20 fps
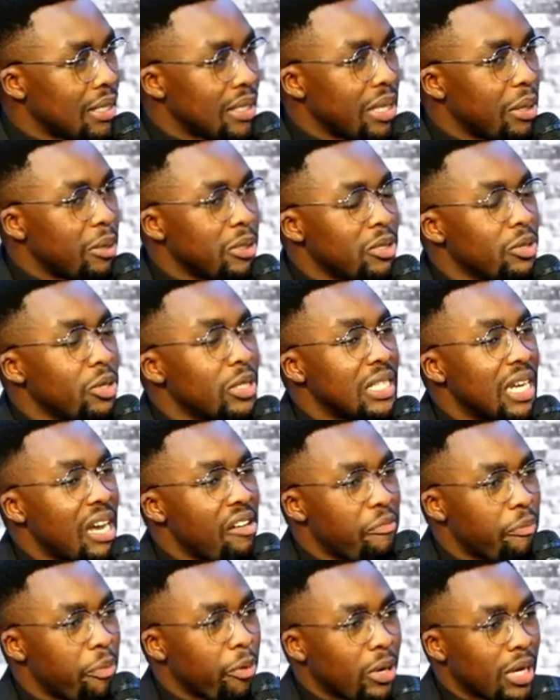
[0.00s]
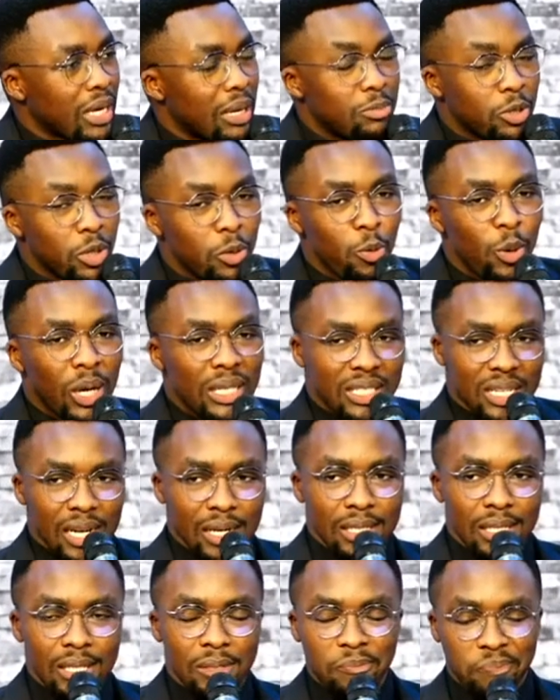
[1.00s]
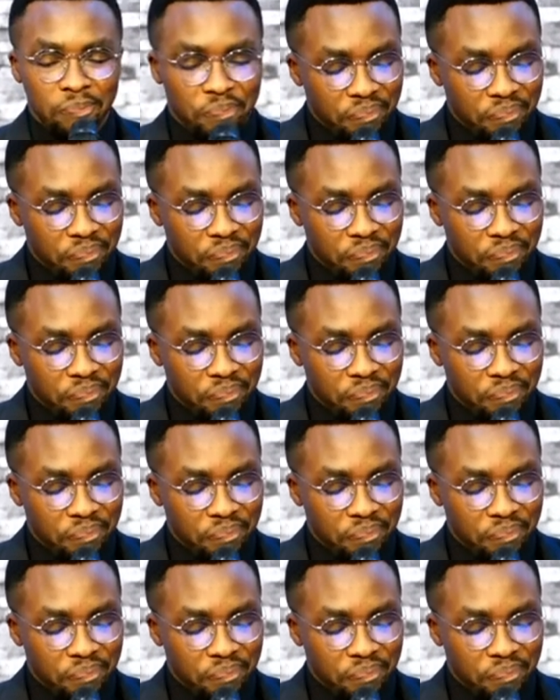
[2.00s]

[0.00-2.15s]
There was not enough programs when we were starting